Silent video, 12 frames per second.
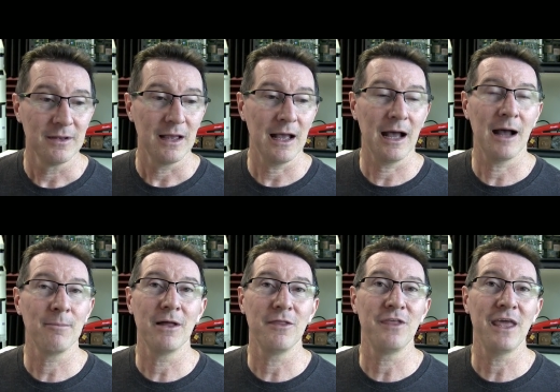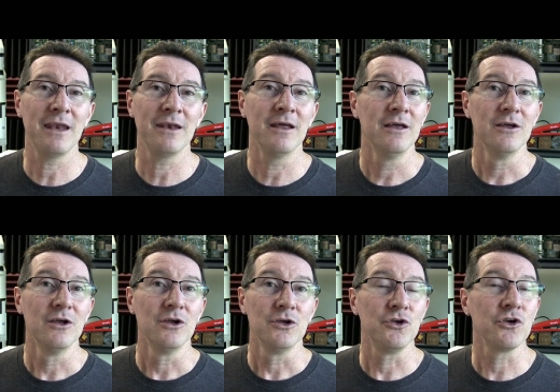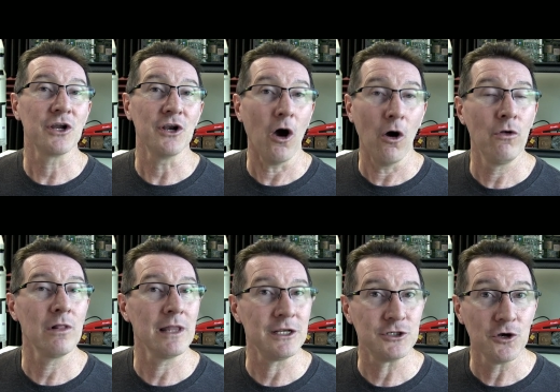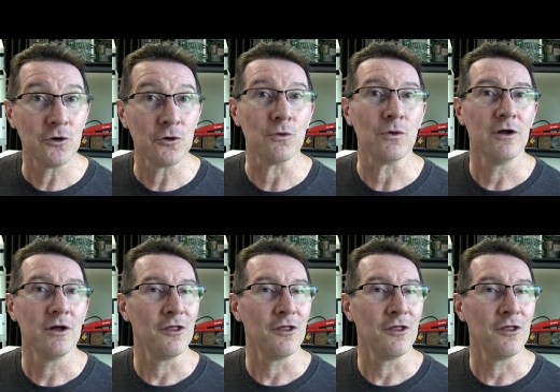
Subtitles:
then you can only do